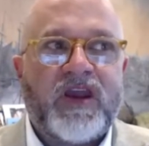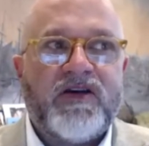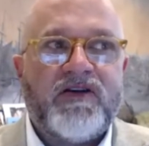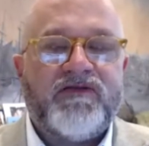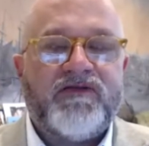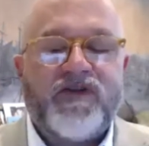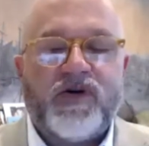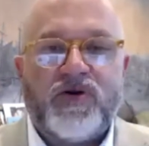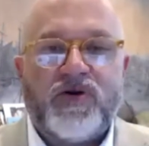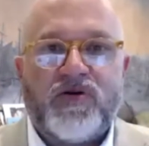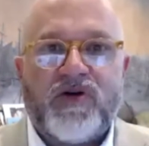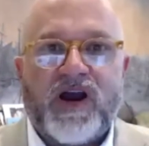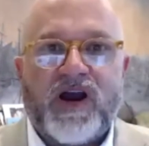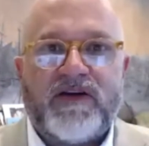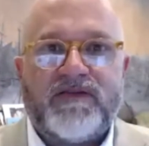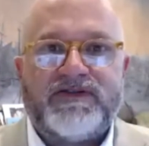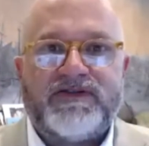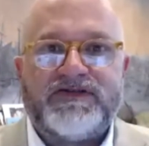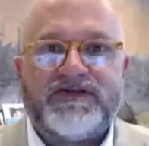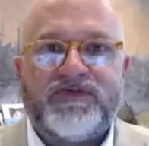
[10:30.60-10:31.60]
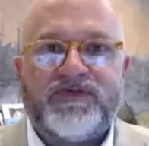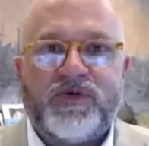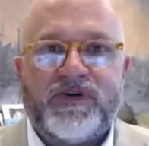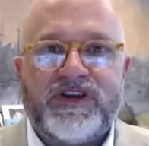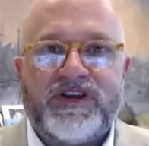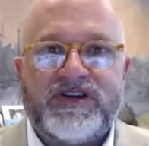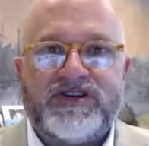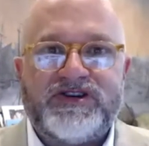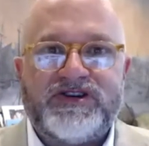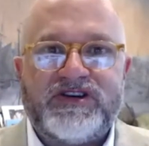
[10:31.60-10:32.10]
photographs for the
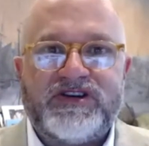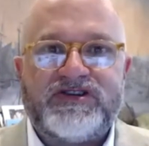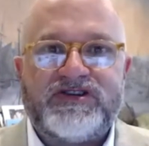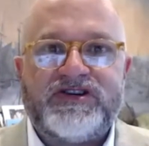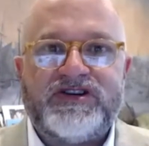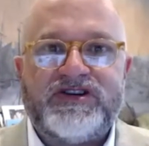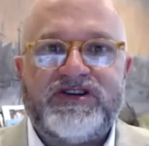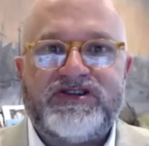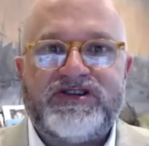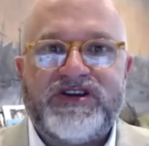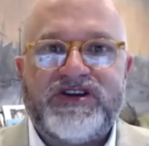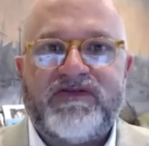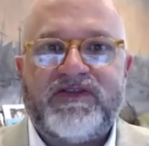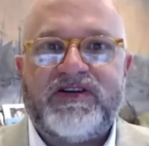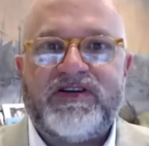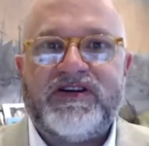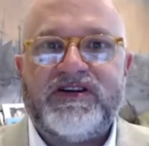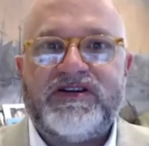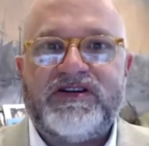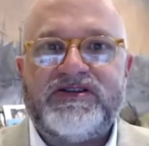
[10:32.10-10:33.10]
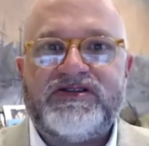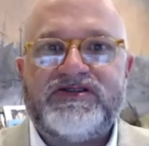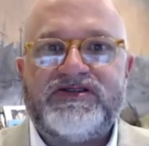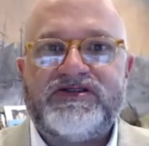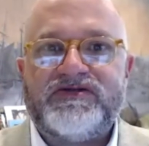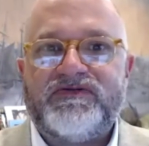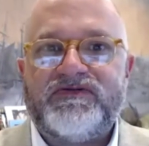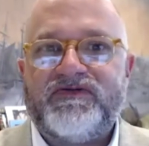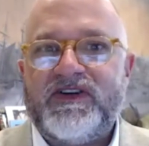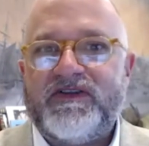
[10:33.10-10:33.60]
60s, 70s,
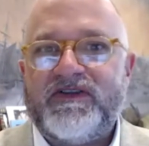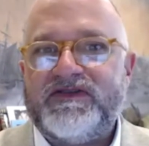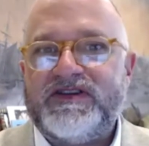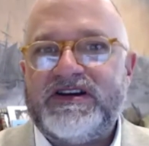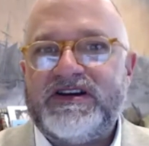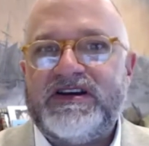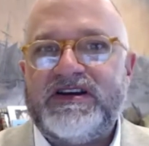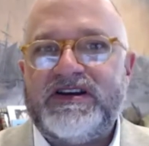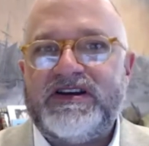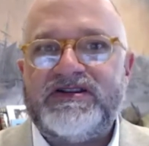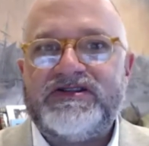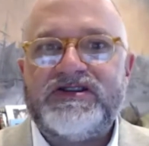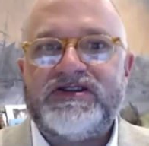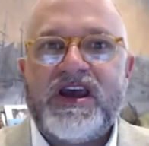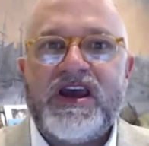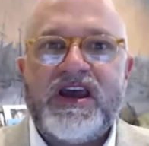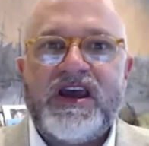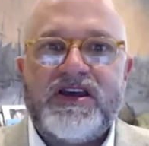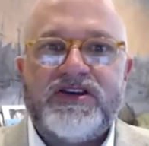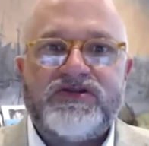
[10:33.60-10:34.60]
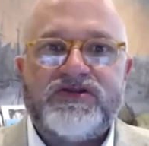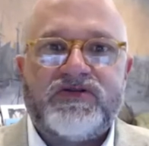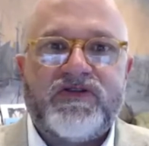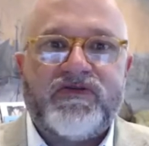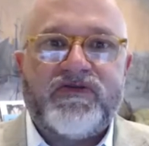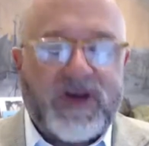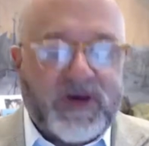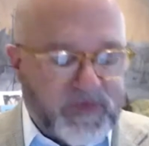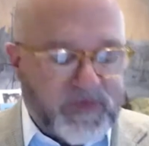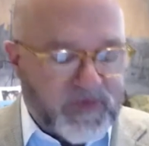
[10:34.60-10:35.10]
50s, sort of
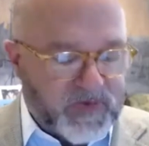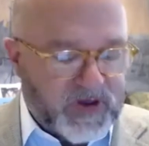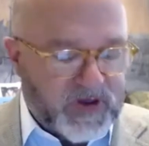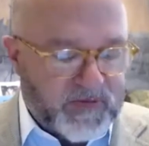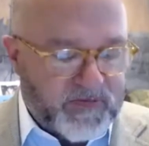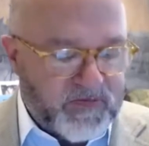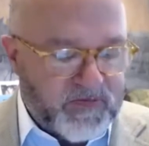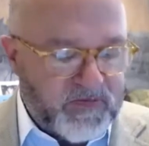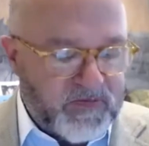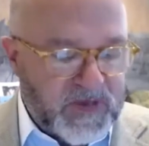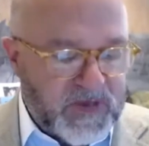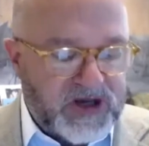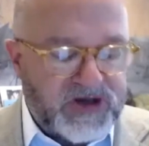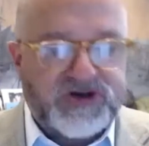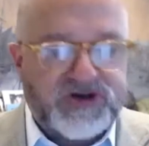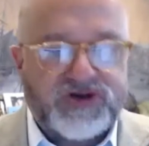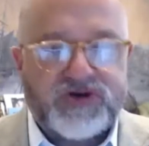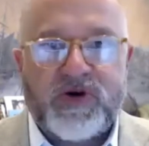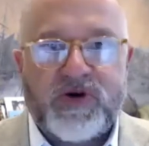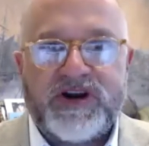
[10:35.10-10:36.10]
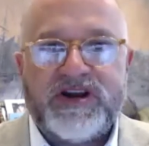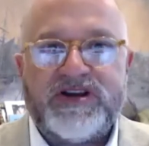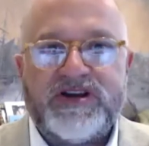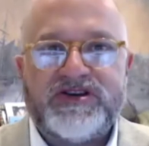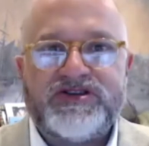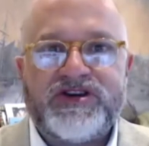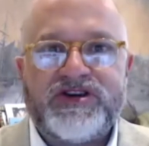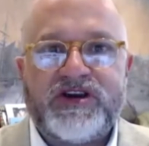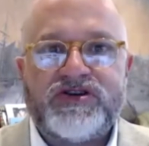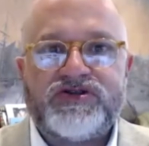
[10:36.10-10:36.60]
the mid 20th
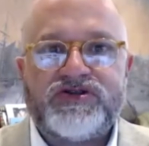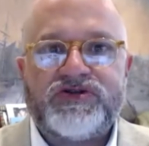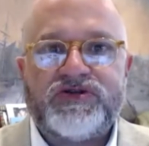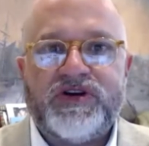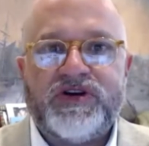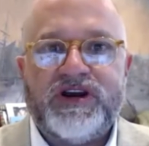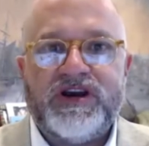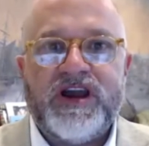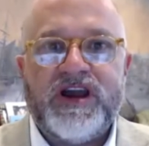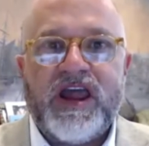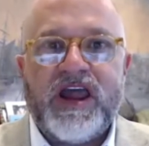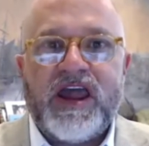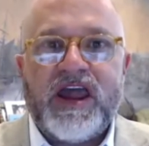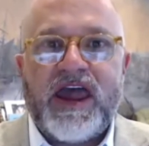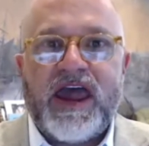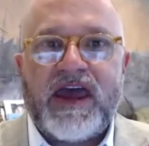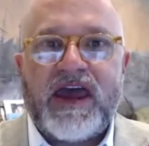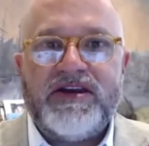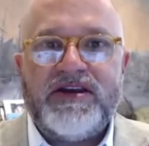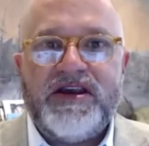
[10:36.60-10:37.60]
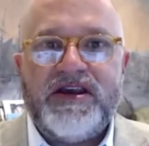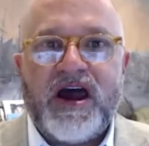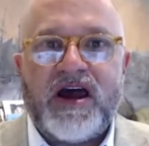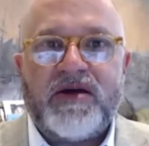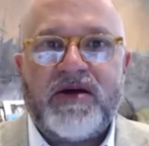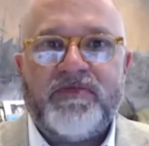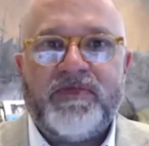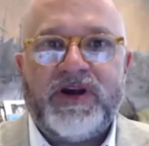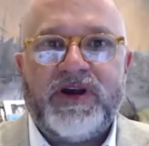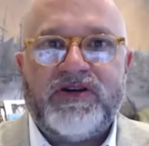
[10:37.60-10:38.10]
century had
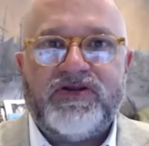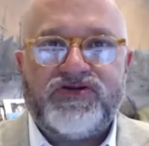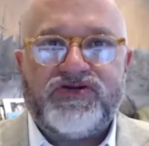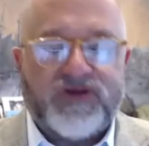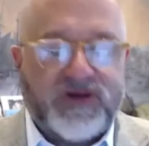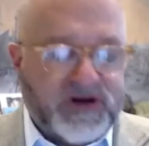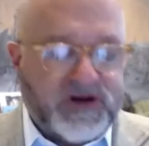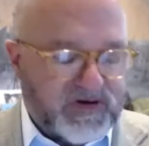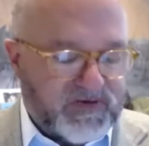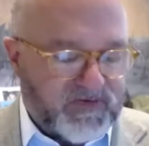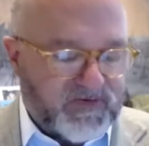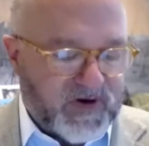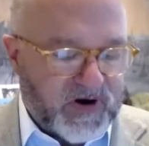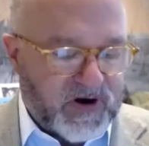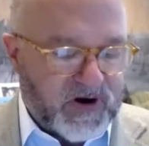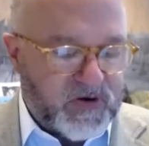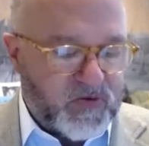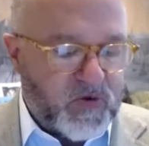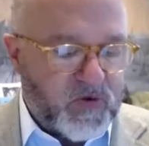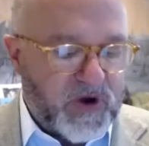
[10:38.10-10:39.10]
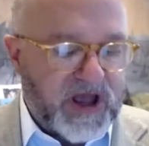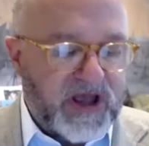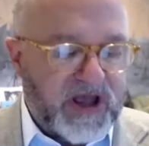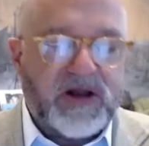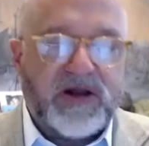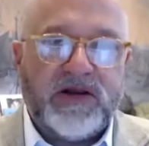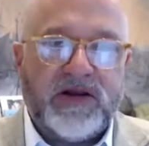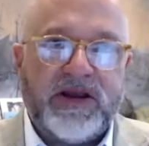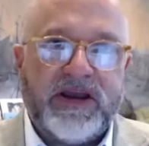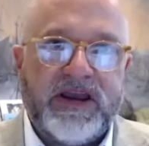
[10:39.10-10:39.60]
not been treated very
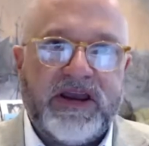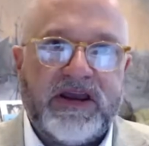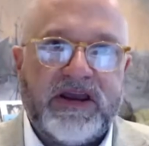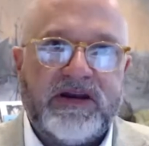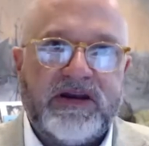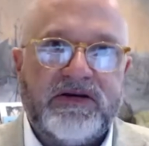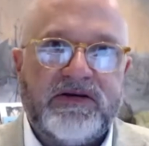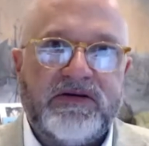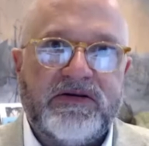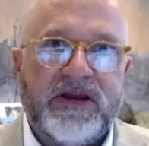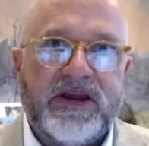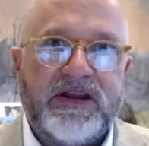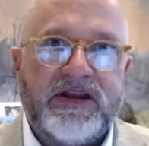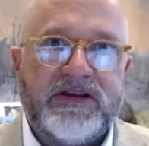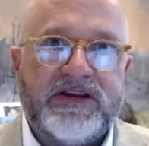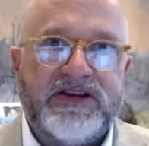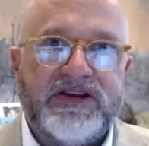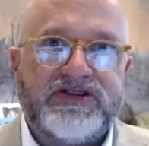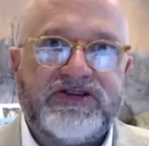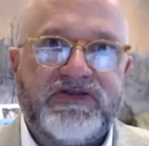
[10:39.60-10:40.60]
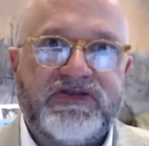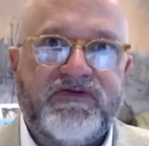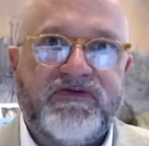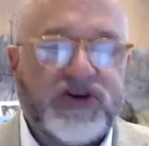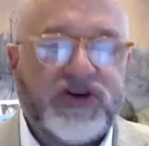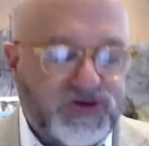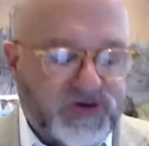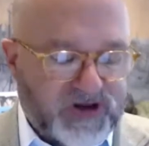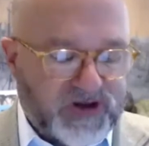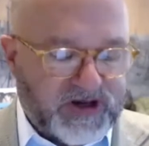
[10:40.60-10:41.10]
well in, at least
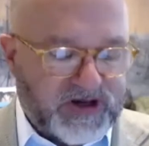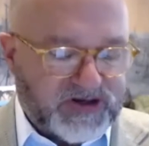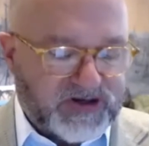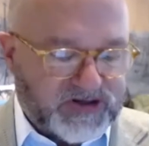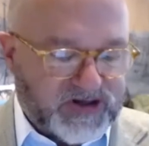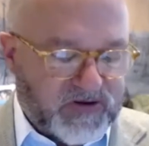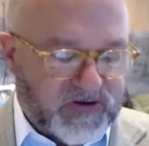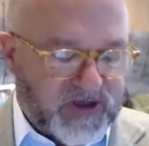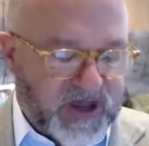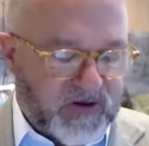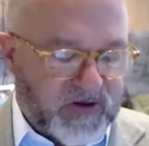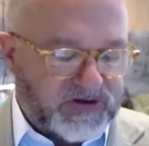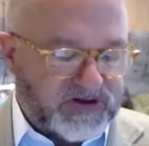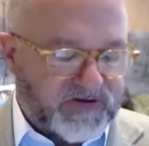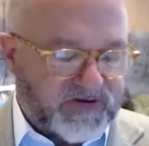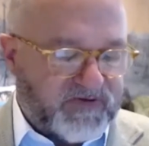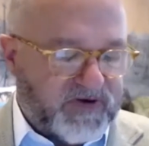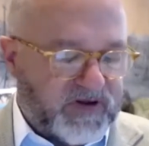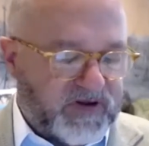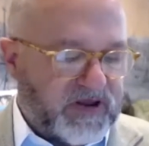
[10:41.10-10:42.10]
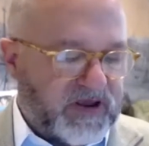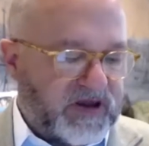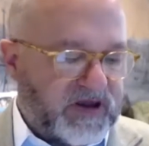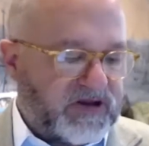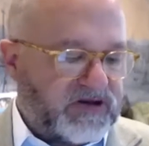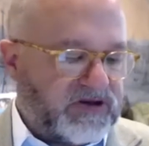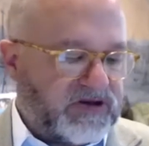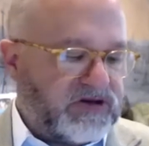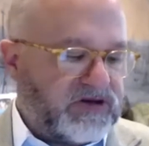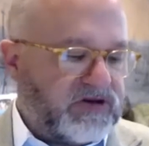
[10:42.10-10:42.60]
visually. So that was a fun
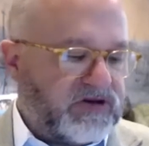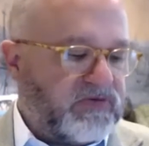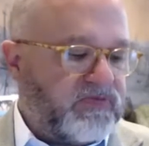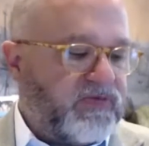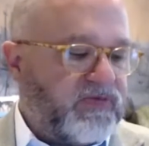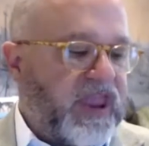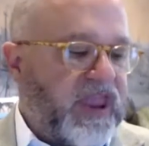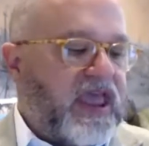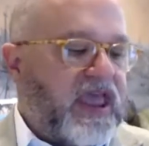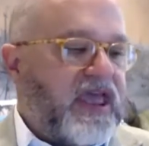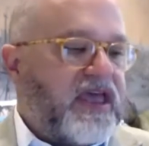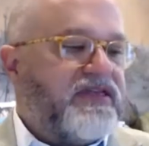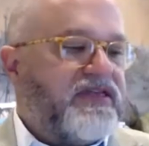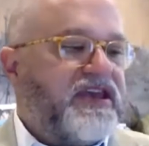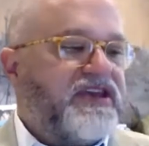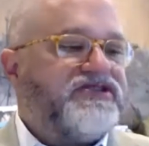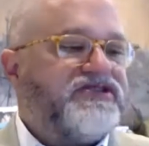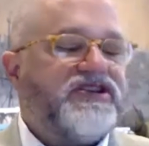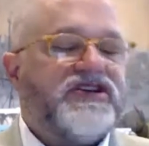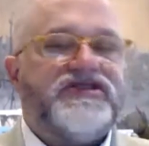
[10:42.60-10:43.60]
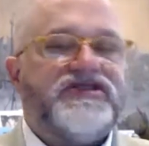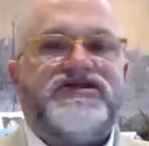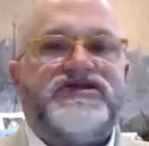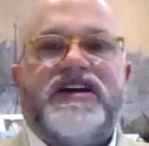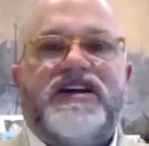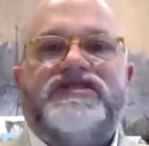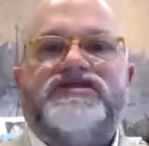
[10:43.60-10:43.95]
thing to do. This is a